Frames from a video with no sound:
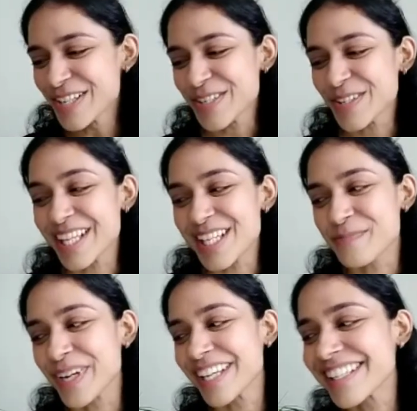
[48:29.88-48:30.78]
So
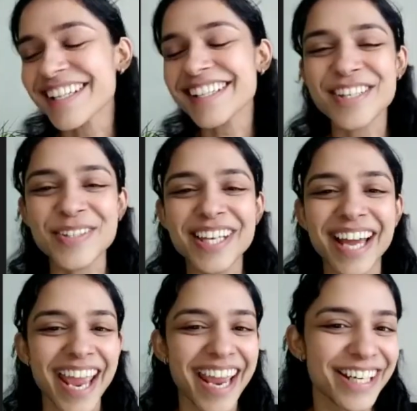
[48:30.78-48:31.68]
this brings us to
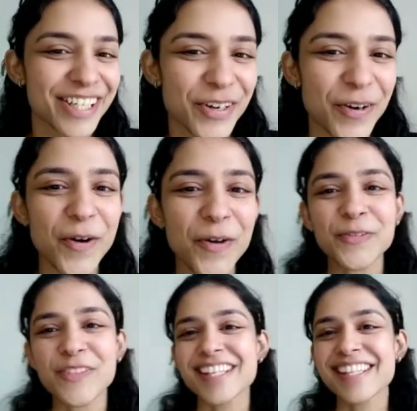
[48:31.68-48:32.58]
the end
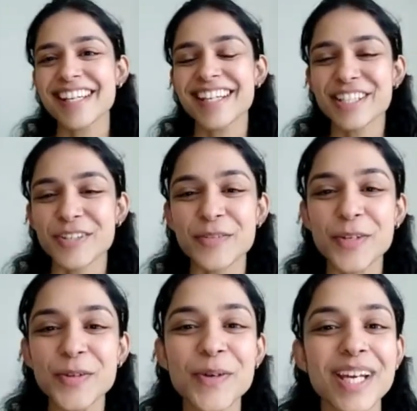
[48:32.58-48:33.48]
of this
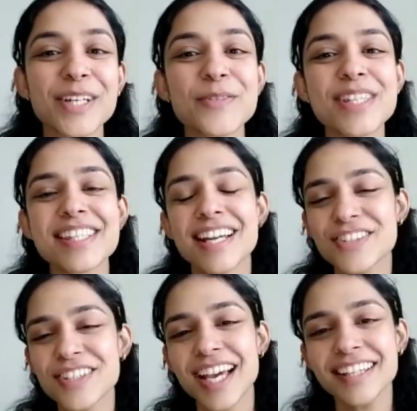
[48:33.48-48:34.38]
interview. It was
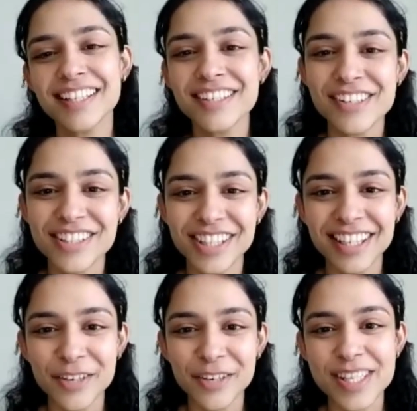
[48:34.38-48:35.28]
such an
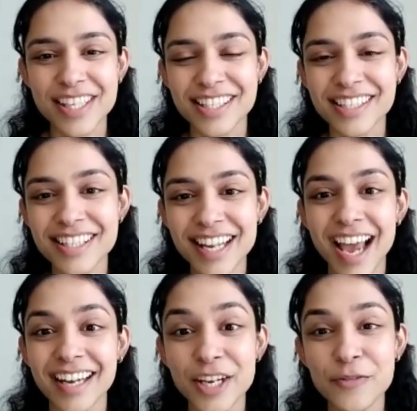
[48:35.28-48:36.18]
enriching conversation,
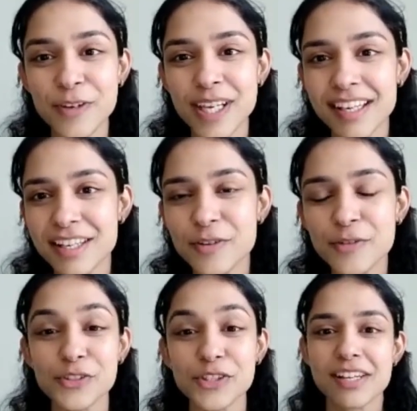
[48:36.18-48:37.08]
and I feel like
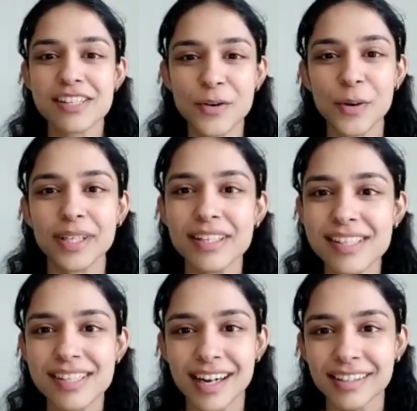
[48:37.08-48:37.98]
we've just
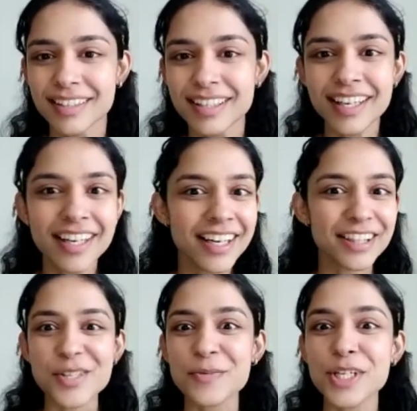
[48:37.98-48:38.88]
gotten started.
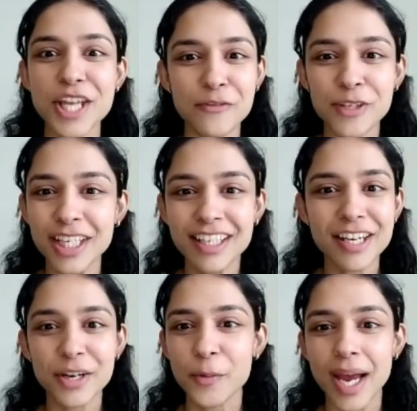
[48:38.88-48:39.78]
This would
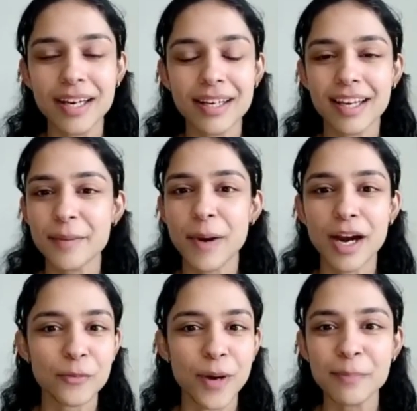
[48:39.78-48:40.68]
definitely require like a
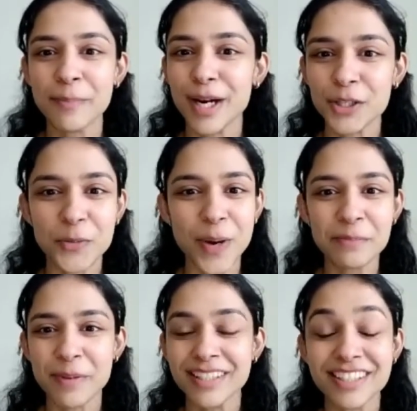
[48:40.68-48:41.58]
part one, part two,
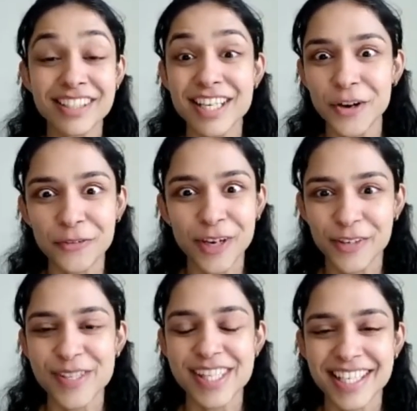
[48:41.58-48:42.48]
and part three of
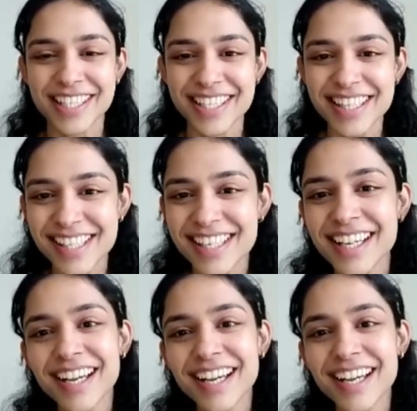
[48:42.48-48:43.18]
conversations